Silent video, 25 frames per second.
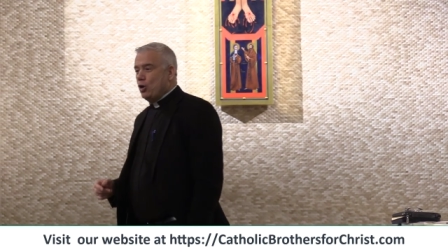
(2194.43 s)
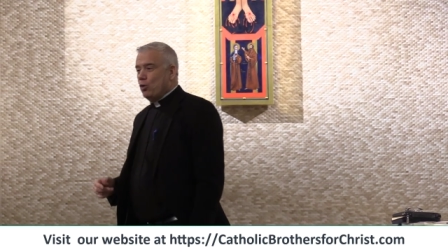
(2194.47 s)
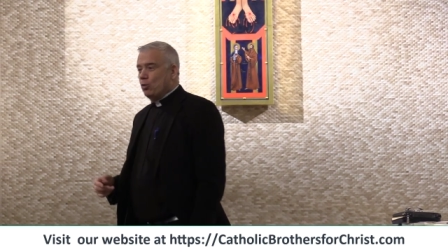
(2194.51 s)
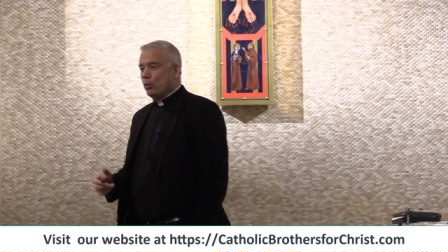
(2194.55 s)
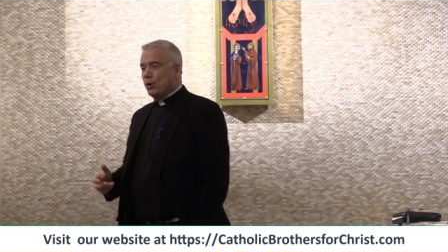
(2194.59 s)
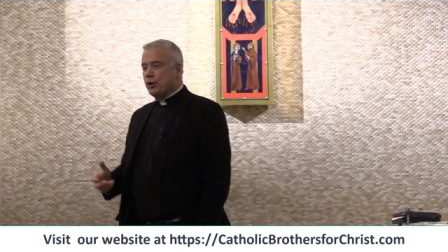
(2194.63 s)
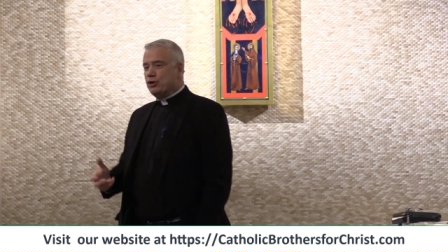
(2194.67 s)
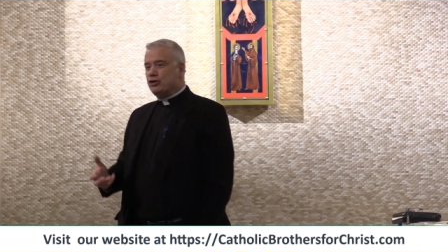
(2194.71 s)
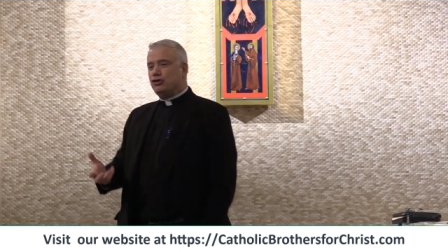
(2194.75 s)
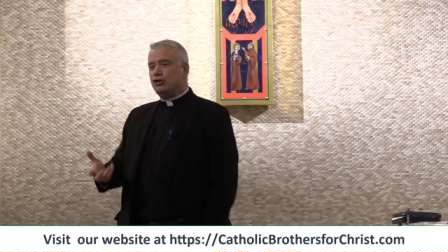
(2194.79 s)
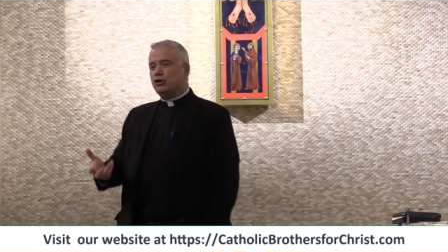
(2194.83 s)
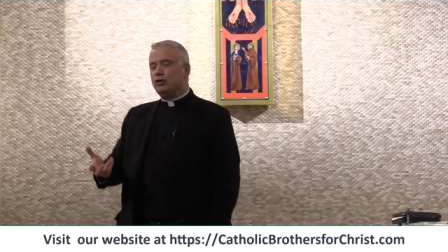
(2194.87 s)

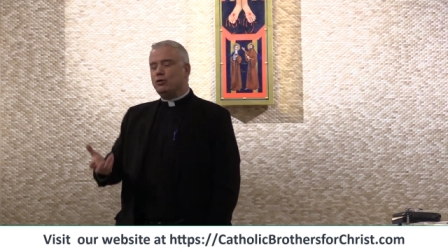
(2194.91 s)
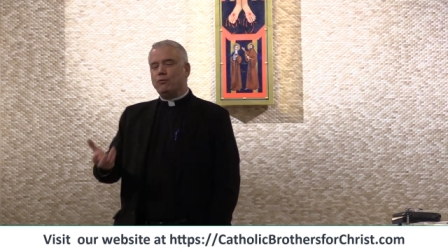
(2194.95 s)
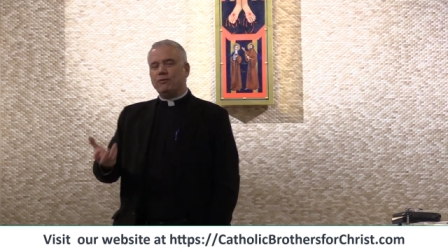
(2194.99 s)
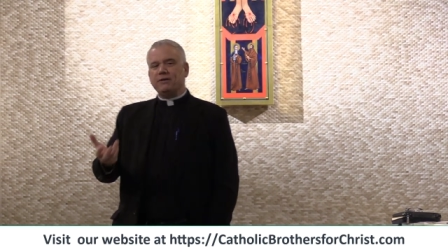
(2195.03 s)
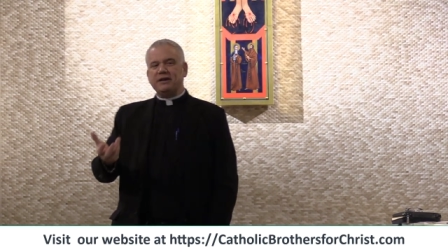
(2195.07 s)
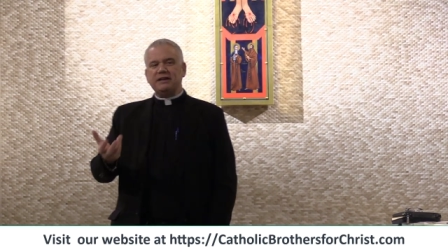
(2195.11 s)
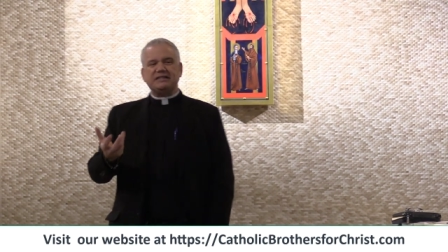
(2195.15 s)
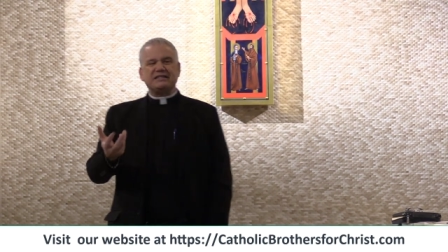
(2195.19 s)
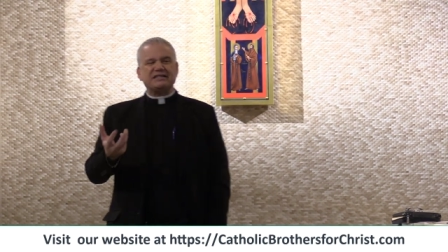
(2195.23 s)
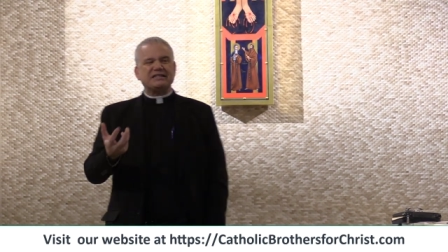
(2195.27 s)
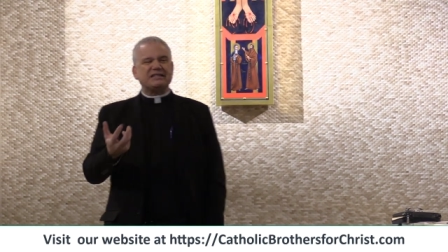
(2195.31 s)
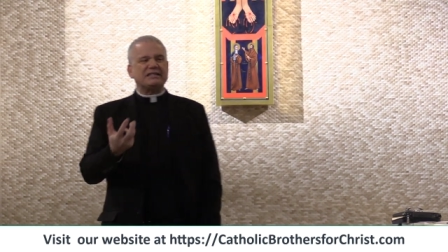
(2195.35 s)
When you
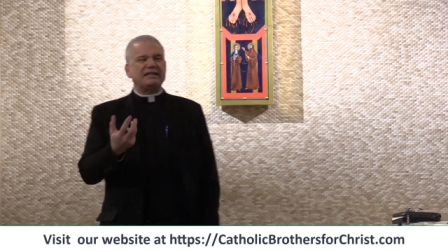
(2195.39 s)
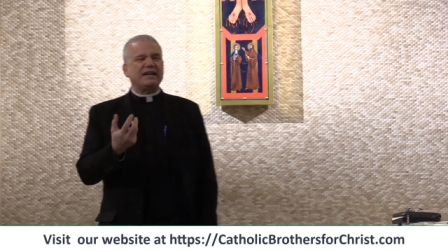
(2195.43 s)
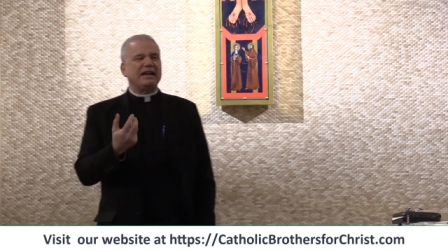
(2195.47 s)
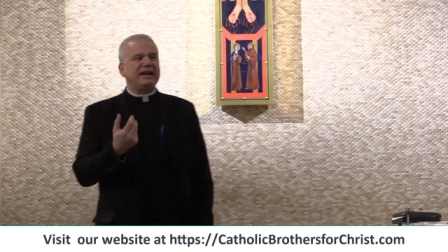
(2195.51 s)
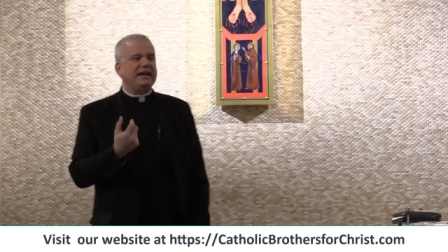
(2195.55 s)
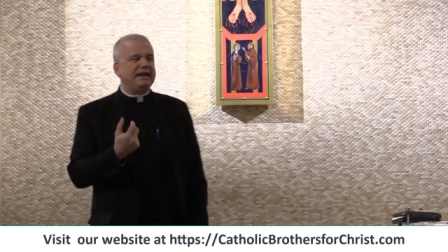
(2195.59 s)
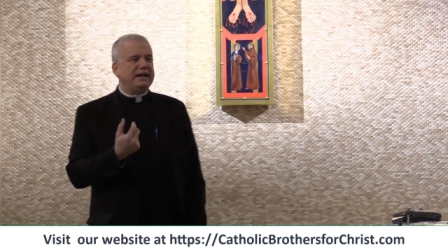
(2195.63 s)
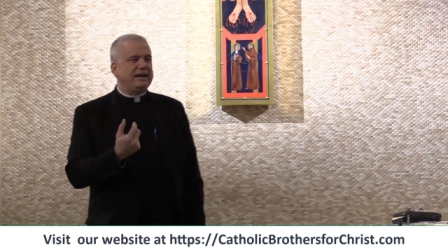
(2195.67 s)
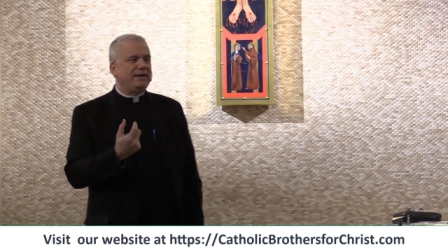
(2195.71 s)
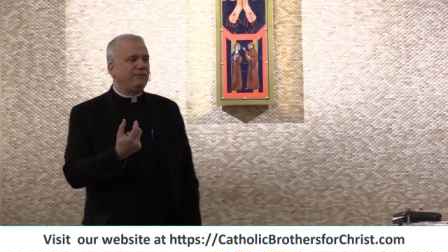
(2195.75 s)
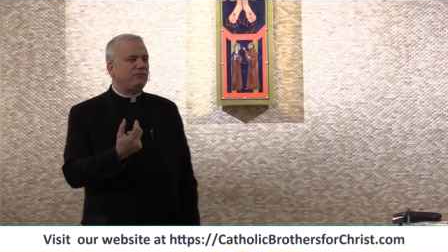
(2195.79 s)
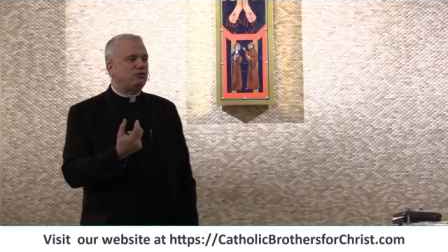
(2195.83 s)

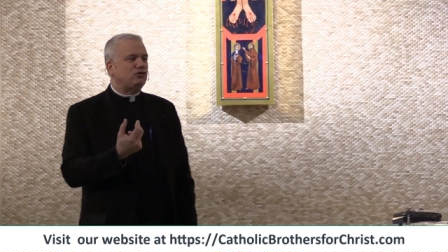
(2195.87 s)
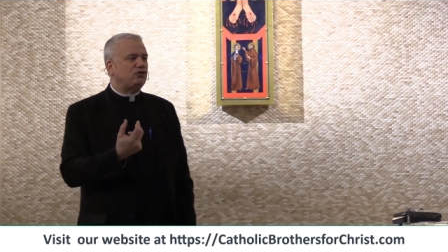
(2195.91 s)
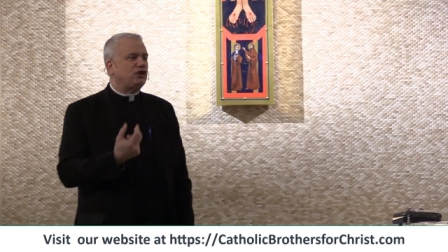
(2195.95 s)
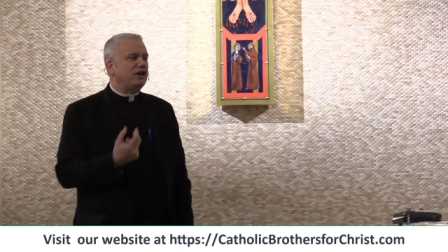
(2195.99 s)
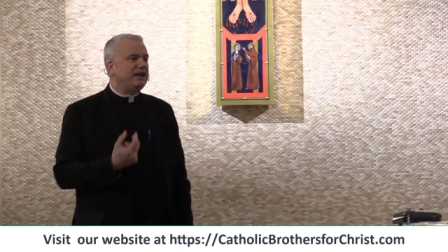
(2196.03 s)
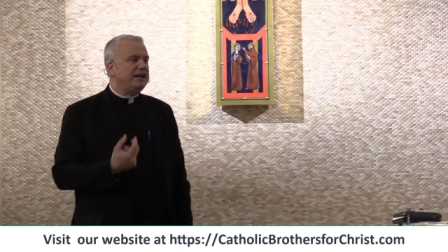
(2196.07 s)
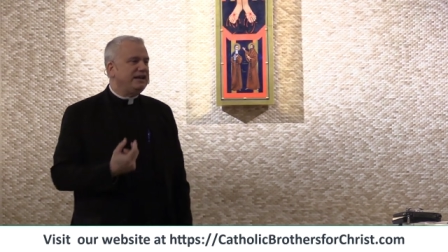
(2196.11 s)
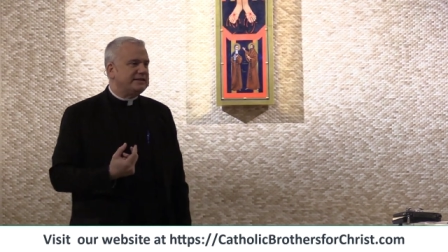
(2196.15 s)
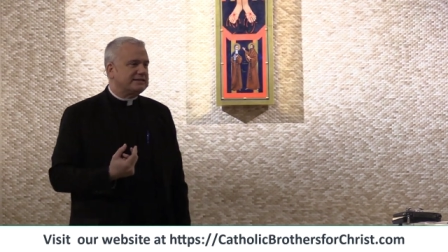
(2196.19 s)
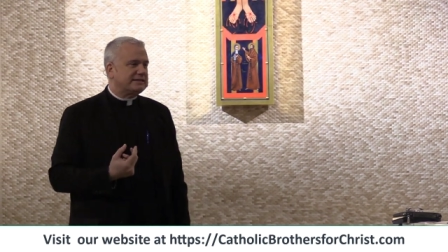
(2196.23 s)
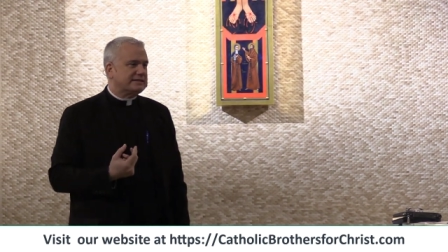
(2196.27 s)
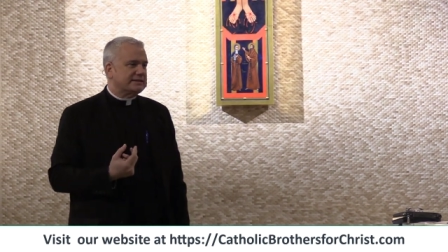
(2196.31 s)
receive
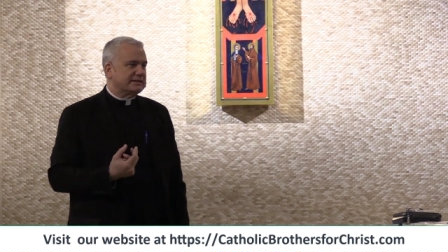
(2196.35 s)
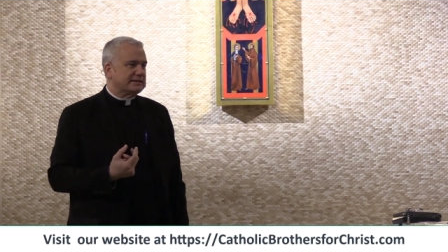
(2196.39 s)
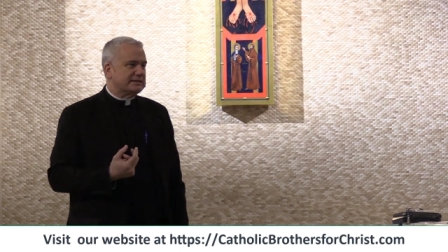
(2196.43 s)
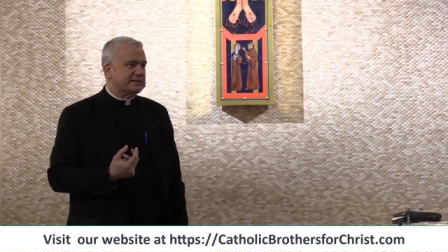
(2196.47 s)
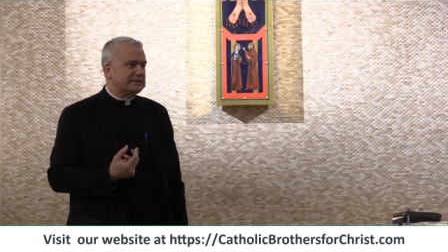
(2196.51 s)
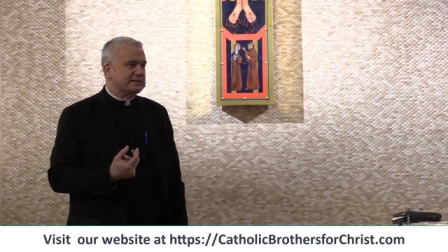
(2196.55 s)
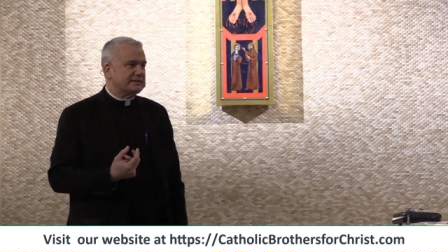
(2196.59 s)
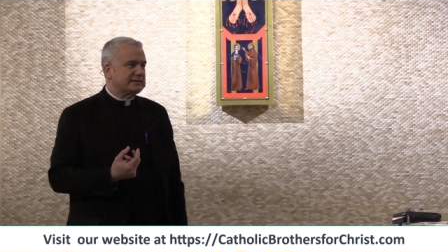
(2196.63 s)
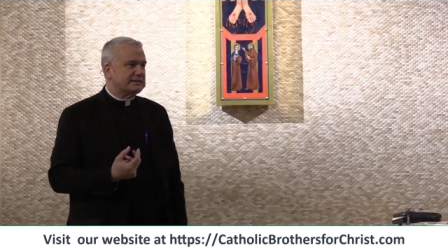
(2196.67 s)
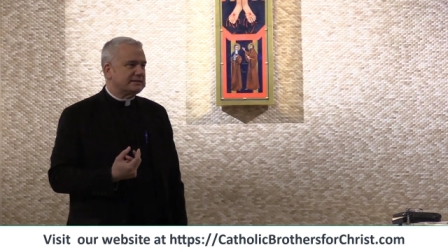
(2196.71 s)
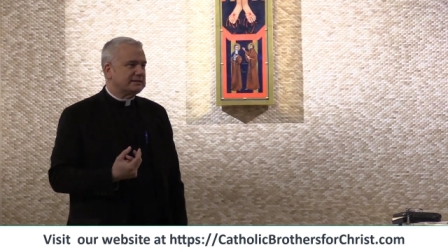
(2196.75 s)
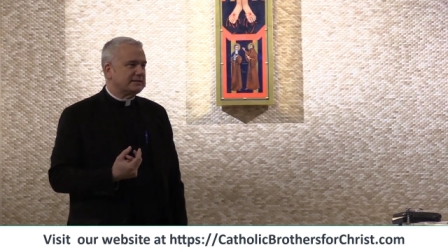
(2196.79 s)

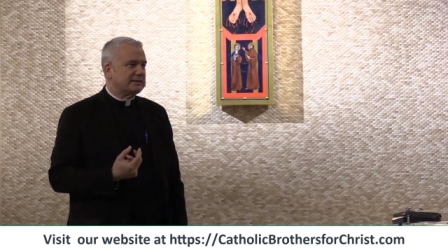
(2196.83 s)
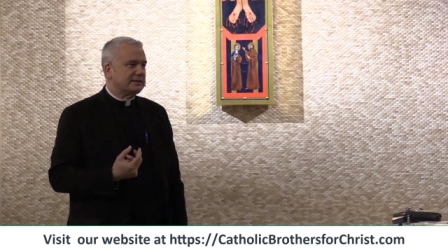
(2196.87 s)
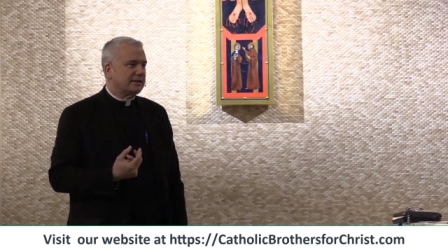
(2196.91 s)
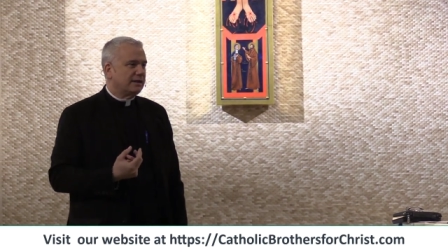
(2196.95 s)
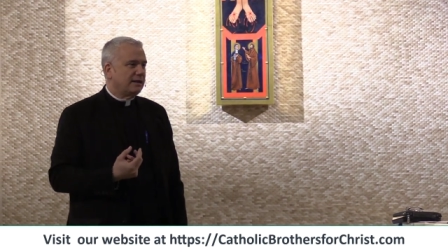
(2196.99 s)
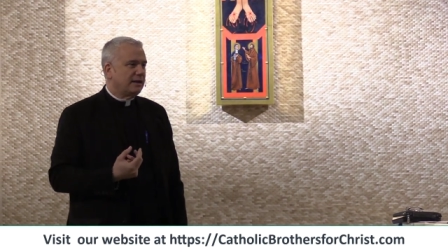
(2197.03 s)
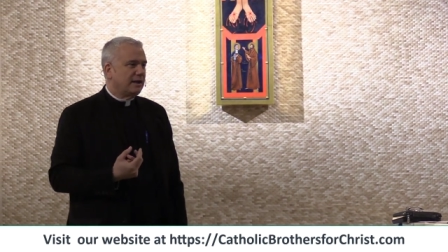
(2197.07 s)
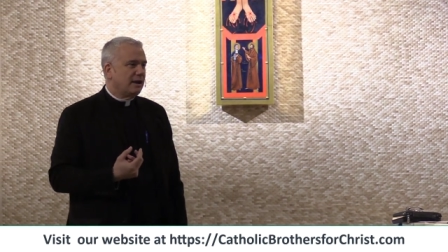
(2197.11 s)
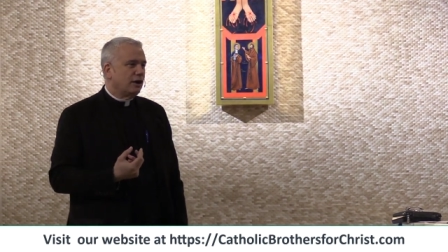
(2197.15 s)
Jesus,